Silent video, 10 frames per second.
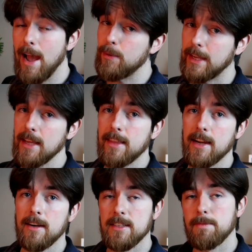how we get
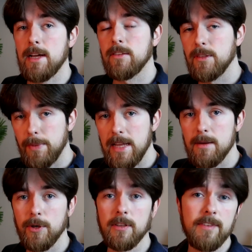there is a matter of debate
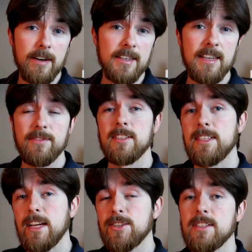among the various different
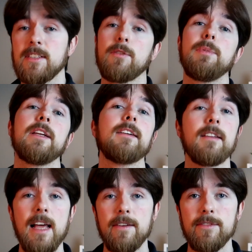sections of the political
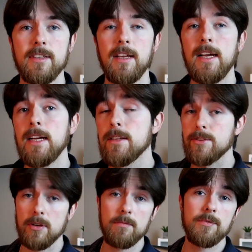left.
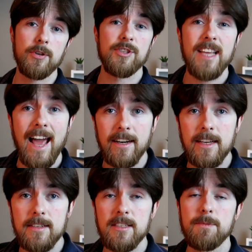Some, such as
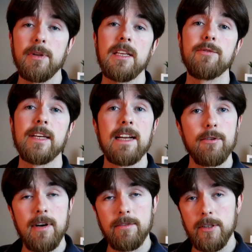anarchists, believe we can have
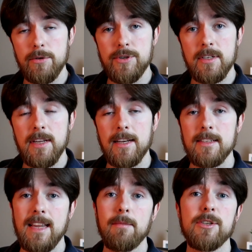a revolution and
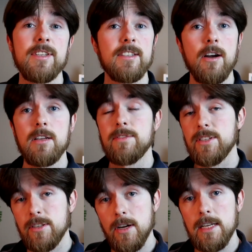establish this kind of
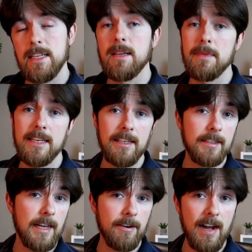society immediately
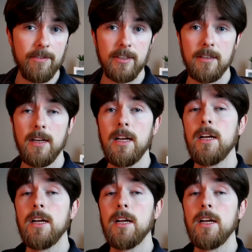thereafter.